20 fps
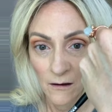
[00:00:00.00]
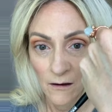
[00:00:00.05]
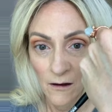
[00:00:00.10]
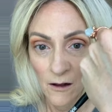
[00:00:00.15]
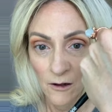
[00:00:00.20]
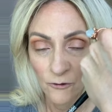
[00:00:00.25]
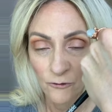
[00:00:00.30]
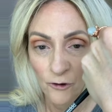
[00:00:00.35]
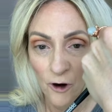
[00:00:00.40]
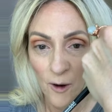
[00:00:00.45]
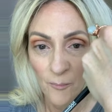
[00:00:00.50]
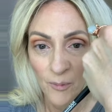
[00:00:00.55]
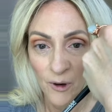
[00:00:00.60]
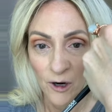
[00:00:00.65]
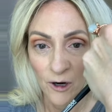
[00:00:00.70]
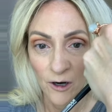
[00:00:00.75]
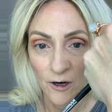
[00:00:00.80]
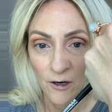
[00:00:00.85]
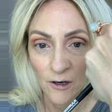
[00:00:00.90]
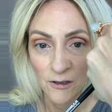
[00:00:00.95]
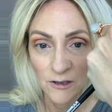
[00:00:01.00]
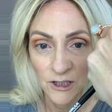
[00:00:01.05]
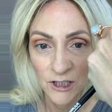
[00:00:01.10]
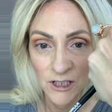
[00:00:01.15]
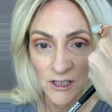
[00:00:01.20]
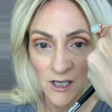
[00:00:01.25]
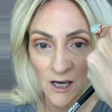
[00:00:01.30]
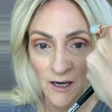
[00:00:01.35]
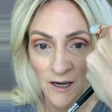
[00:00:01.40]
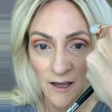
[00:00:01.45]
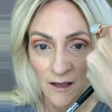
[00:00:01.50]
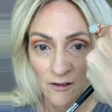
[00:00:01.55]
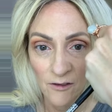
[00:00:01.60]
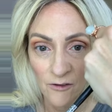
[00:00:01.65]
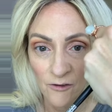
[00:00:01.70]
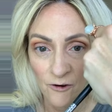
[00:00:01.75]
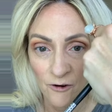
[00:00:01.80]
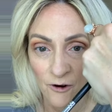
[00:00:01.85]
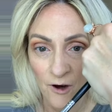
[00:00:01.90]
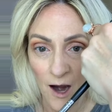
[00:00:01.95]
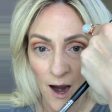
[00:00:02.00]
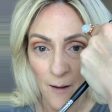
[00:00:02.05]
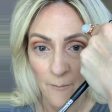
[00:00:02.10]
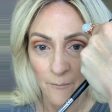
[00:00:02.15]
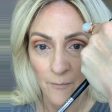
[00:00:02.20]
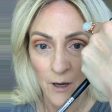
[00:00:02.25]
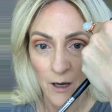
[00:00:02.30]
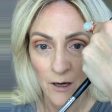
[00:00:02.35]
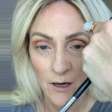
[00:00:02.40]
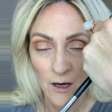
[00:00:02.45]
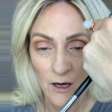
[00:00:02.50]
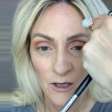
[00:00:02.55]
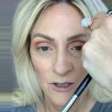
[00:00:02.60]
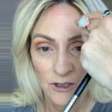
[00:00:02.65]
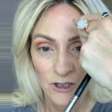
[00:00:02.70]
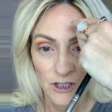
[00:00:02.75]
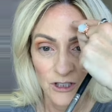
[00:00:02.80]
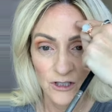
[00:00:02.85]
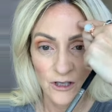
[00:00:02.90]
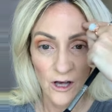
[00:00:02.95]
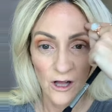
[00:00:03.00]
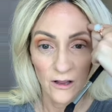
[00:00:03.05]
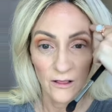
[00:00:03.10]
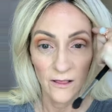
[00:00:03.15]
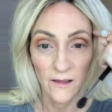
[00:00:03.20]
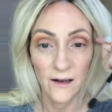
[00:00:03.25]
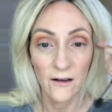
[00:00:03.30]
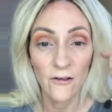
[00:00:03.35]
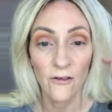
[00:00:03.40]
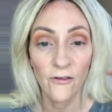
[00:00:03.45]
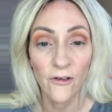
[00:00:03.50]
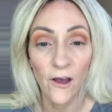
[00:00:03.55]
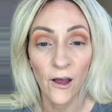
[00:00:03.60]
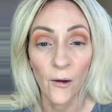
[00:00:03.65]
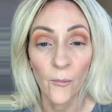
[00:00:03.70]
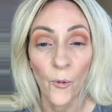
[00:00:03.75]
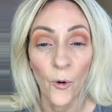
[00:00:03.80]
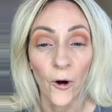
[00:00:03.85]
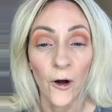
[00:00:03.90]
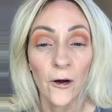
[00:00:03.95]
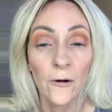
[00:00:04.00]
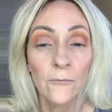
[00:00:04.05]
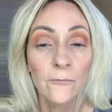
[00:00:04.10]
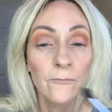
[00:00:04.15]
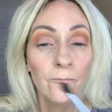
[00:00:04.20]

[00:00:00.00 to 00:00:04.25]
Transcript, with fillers: I'll drop her. She's on Instagram. She's called Little Sycamore.